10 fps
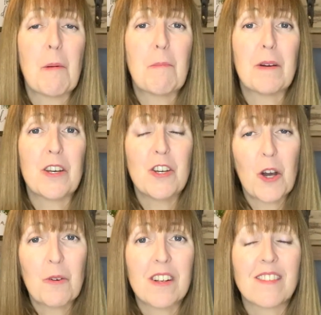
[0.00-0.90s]
But
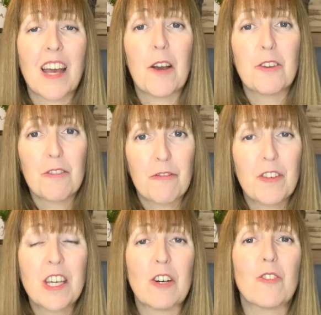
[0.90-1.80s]
notice how you
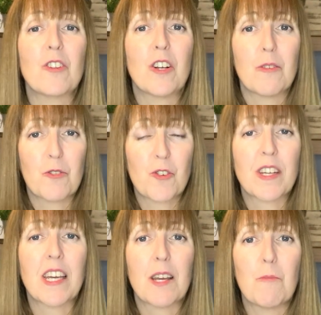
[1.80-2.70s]
feel
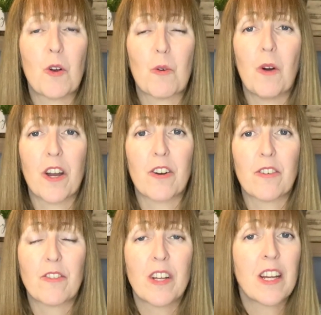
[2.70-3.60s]
drinking more
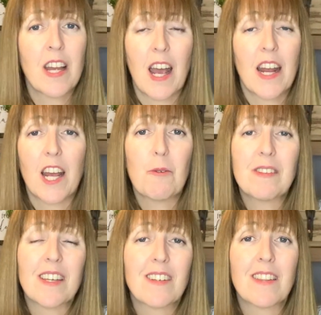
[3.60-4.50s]
water. And I always
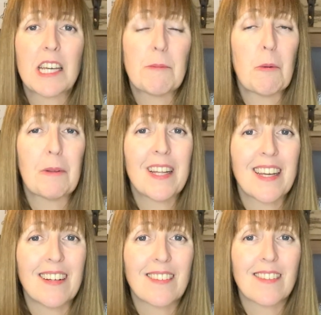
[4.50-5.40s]
like to think about
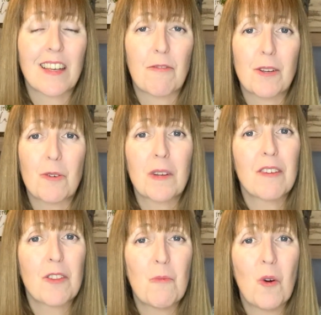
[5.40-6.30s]
plants. If we don't
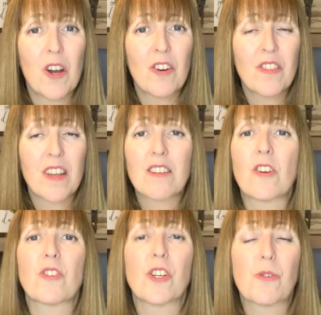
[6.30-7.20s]
give them water, they
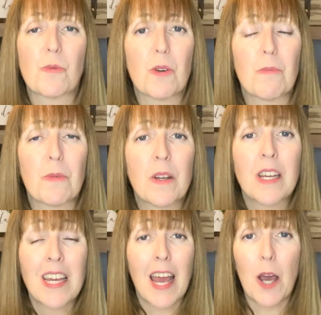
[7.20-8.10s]
start to droop.
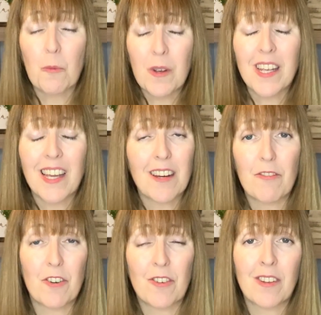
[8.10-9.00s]
And we
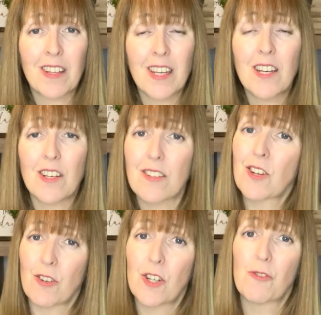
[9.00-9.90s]
inadvertently
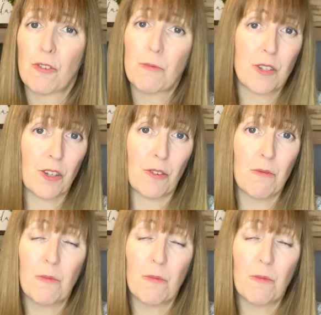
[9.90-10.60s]
start to droop too.